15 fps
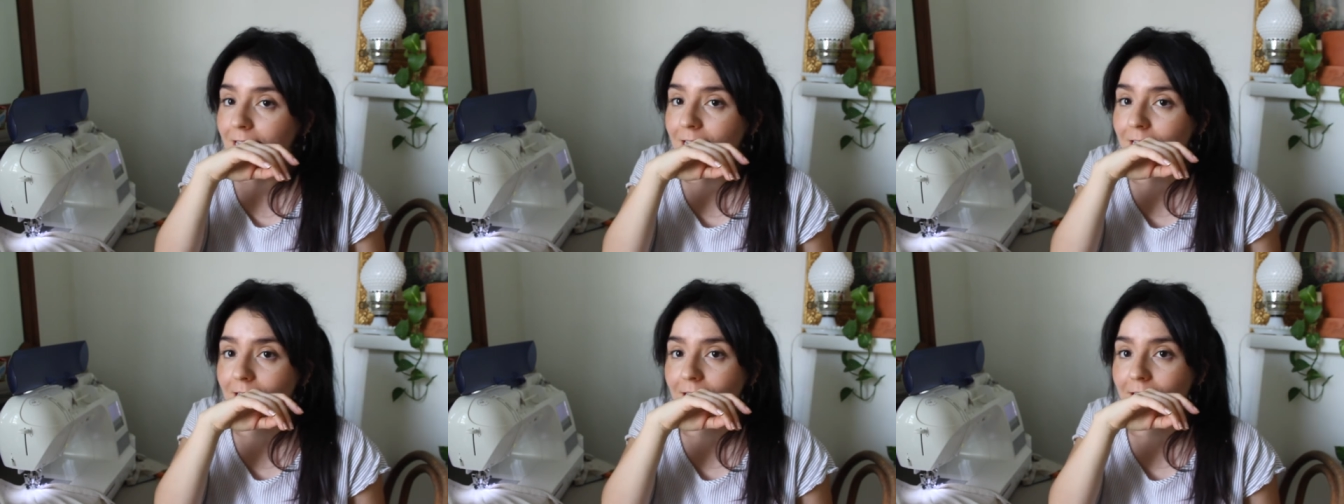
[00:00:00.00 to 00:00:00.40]

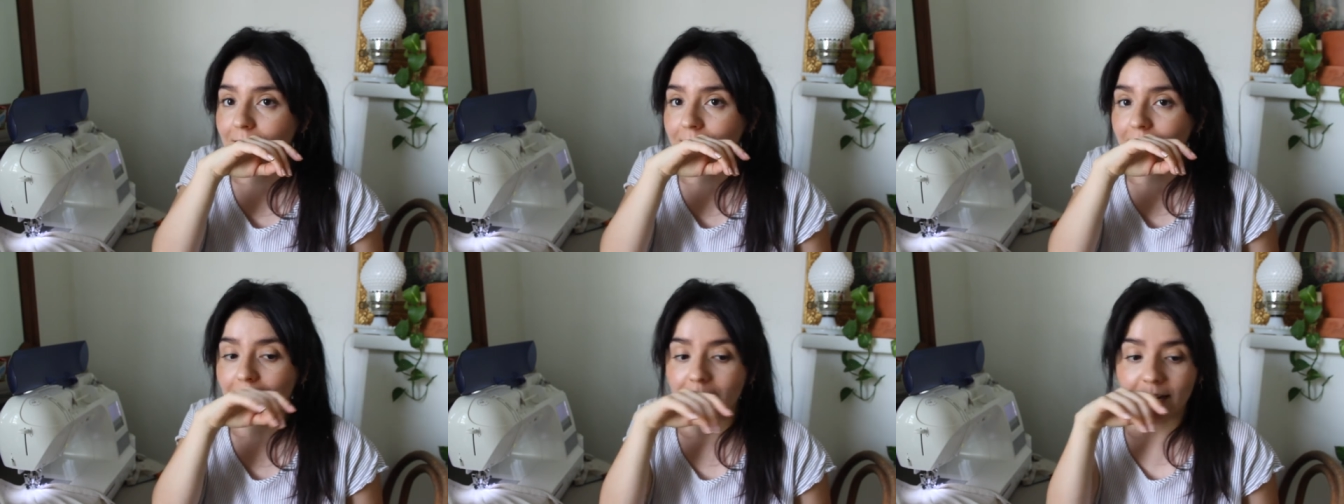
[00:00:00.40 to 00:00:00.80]

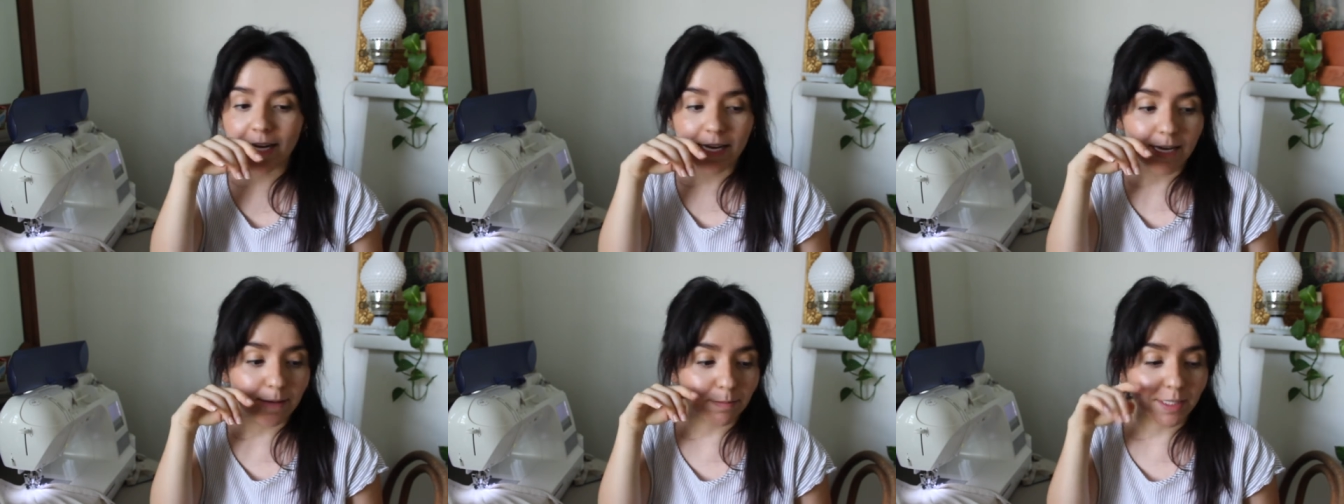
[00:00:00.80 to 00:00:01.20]
and
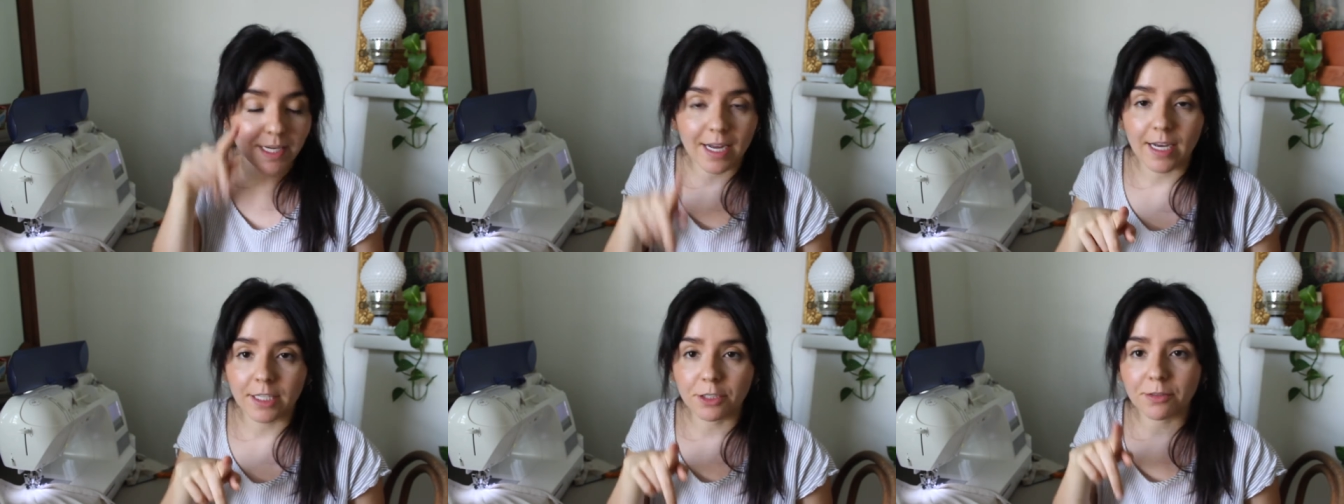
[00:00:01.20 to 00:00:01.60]
I am
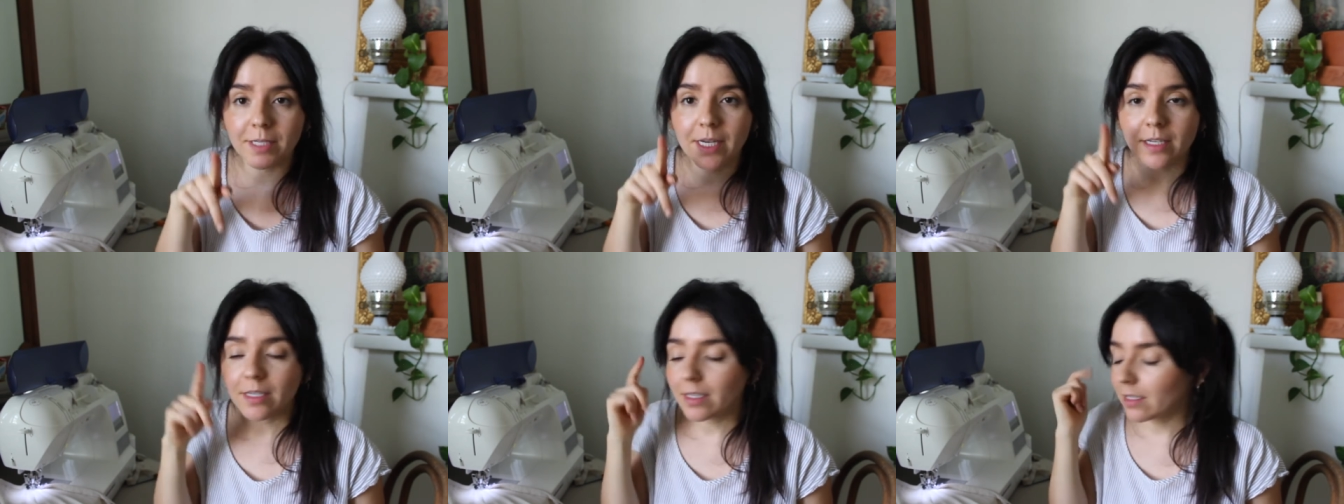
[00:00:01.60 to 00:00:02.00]

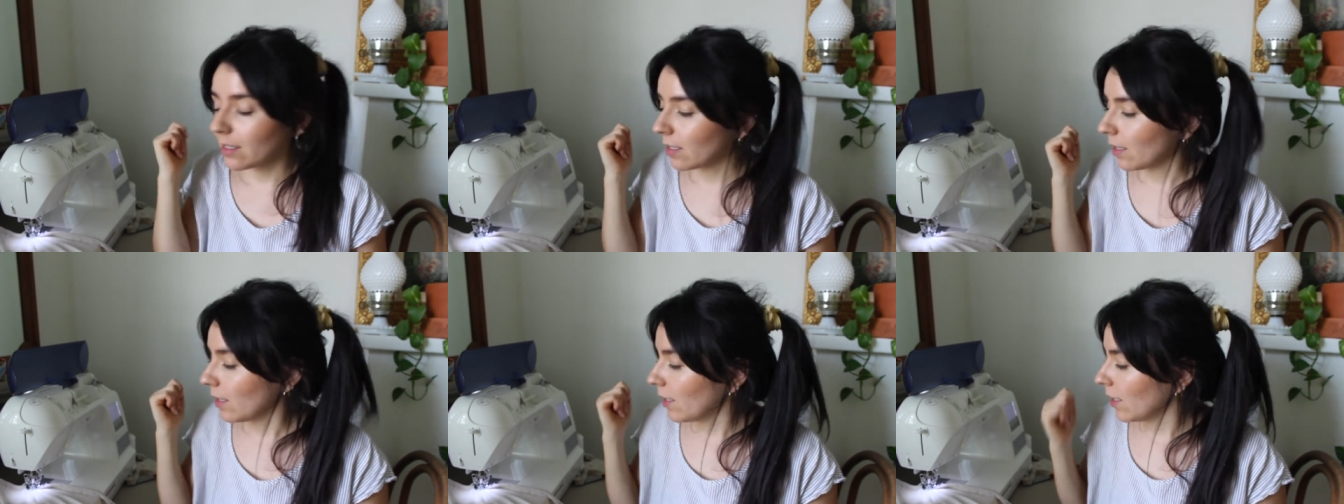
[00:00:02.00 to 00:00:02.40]
dehydrated
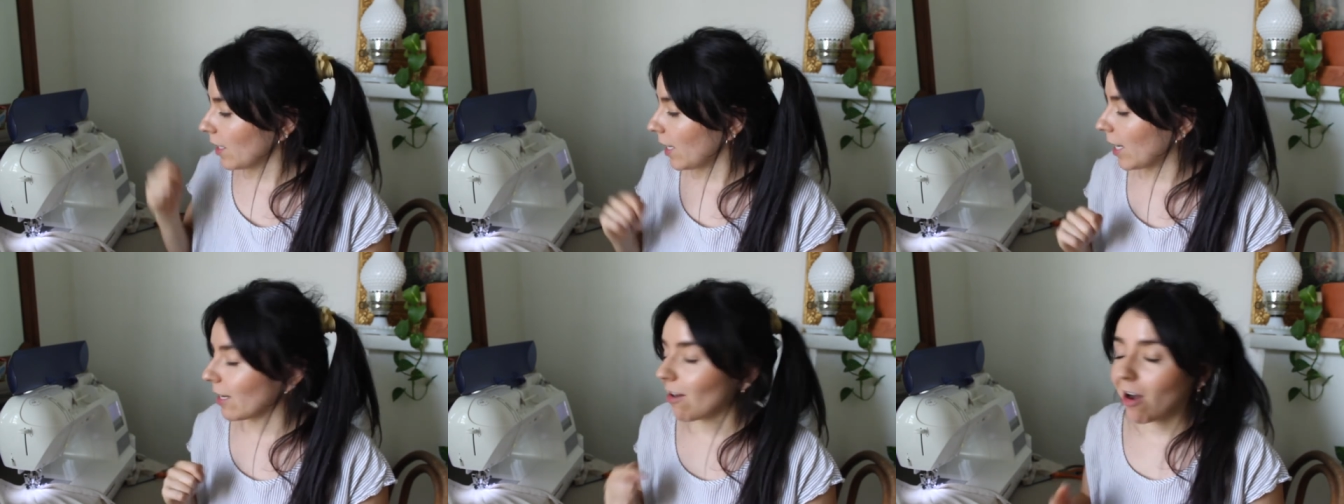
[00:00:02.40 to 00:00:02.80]

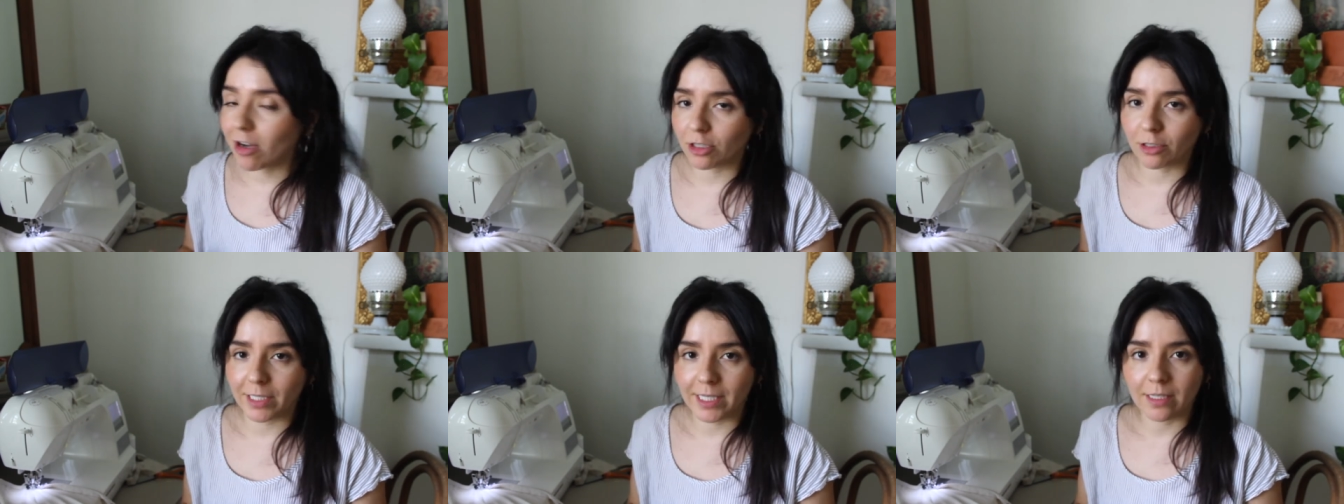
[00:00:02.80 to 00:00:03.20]
and
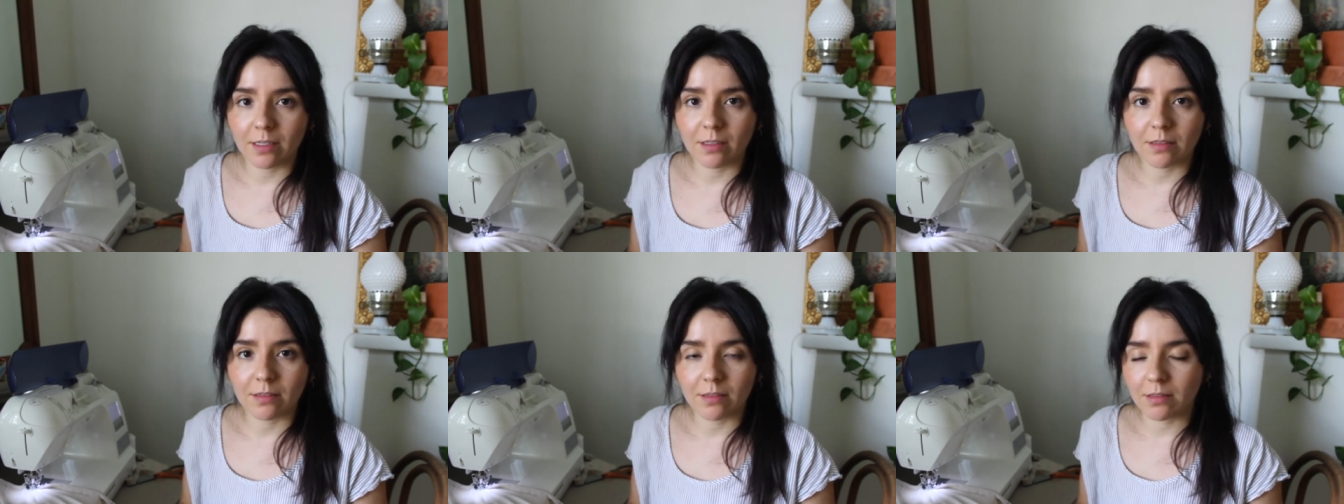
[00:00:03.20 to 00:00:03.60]
hungry
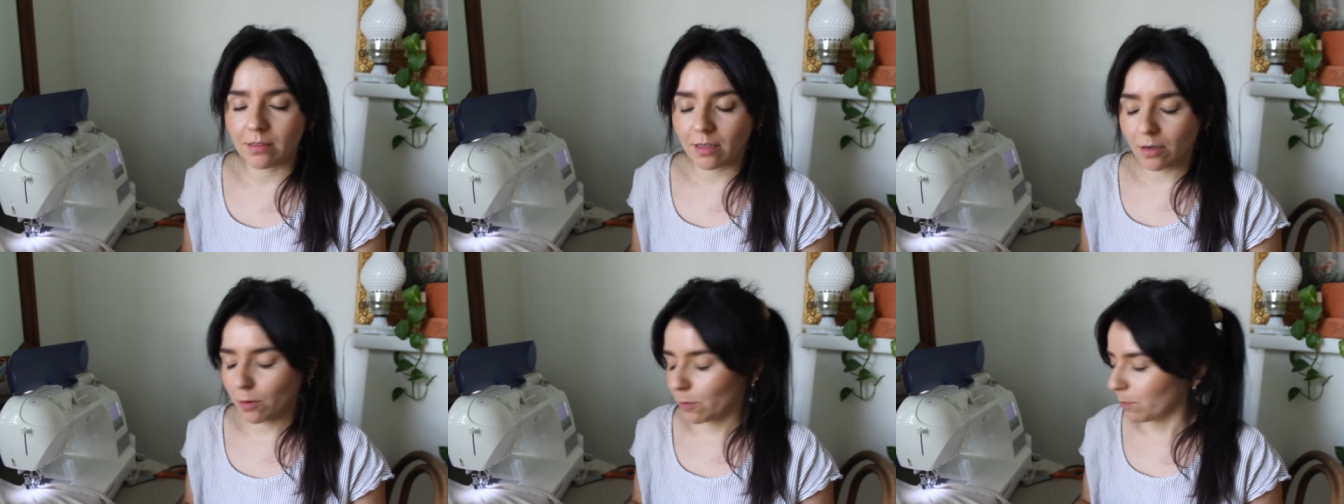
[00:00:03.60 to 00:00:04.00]

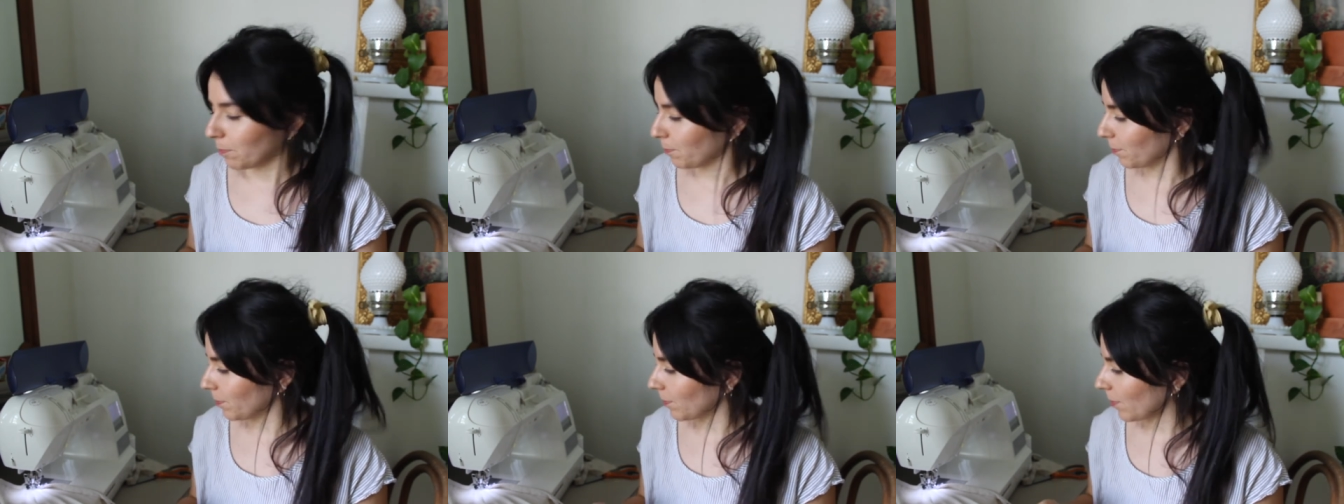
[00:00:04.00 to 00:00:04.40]
so
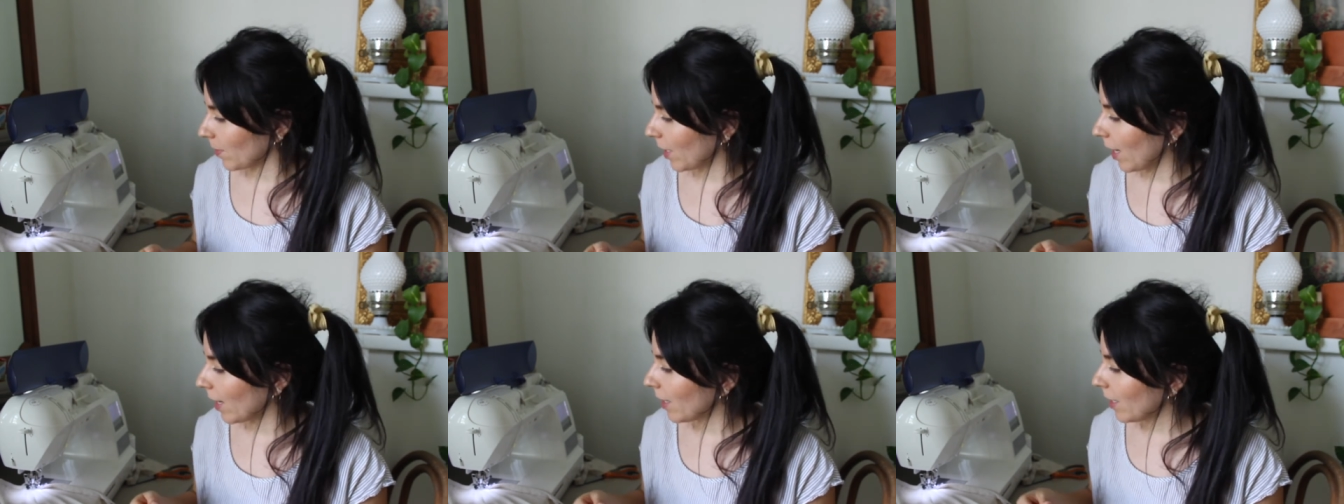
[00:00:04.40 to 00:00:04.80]

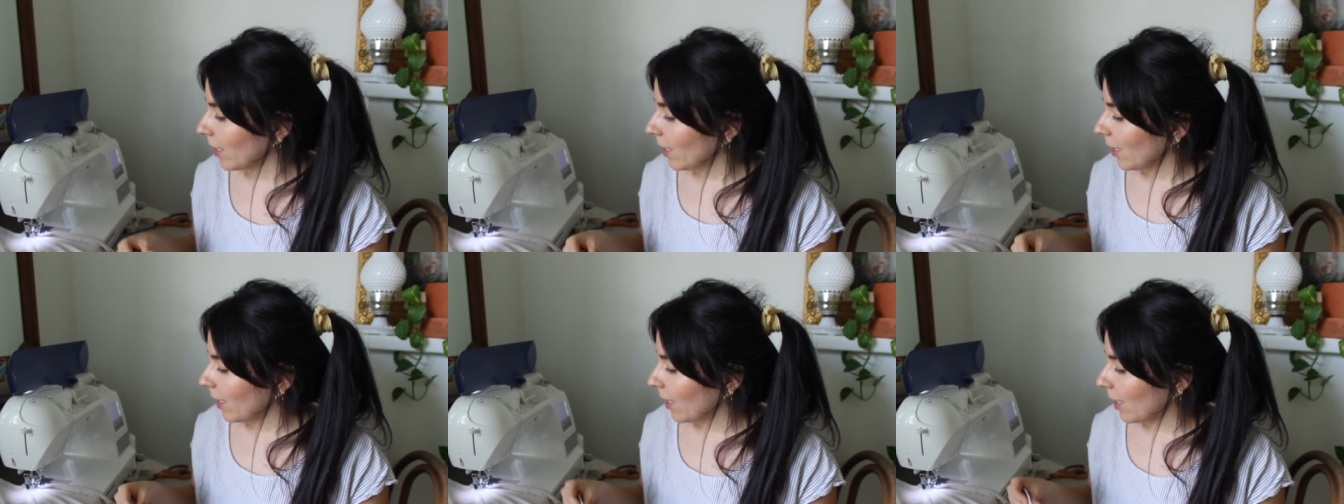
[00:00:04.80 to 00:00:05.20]
yeah
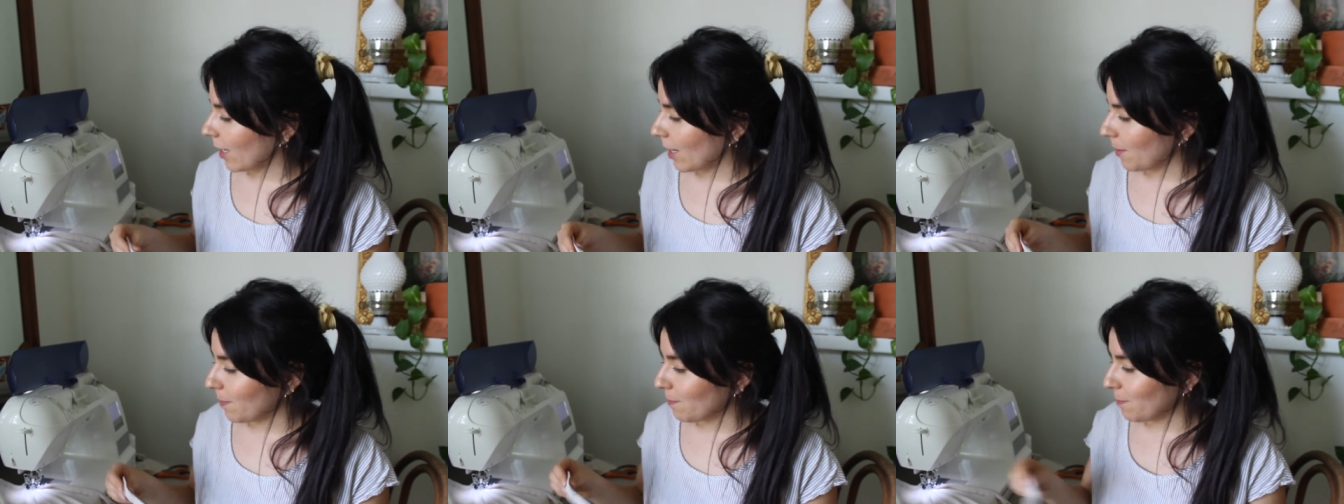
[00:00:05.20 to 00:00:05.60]

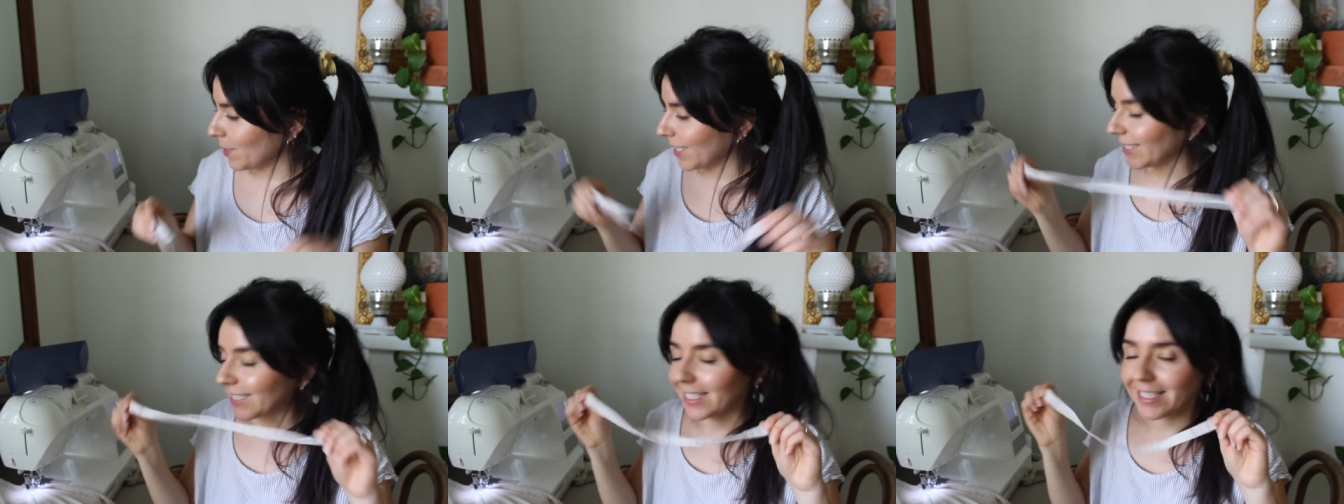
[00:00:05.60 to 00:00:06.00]
uh,
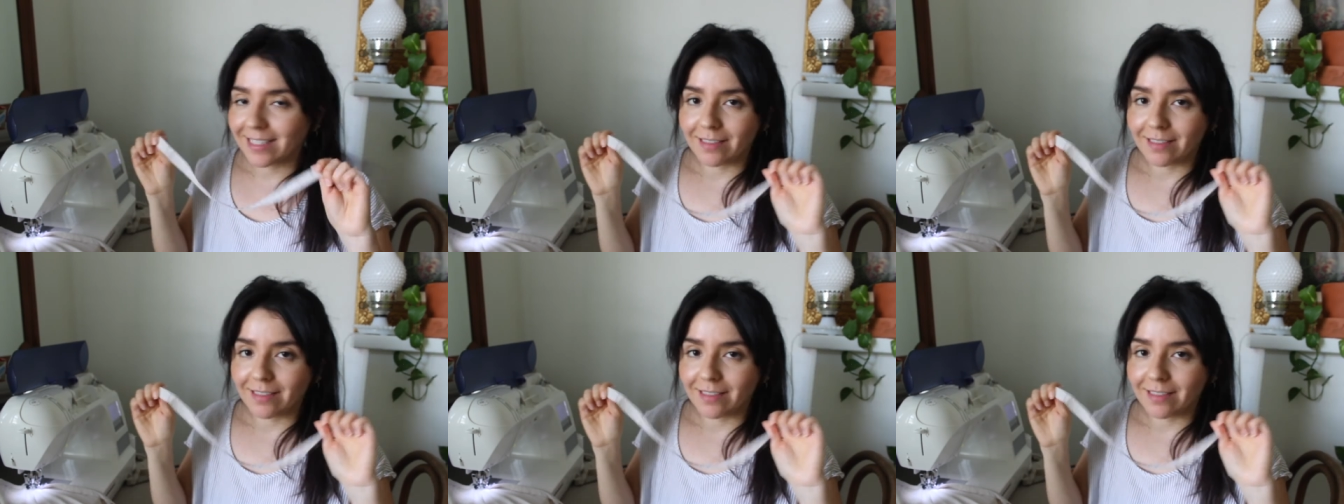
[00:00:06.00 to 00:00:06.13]
but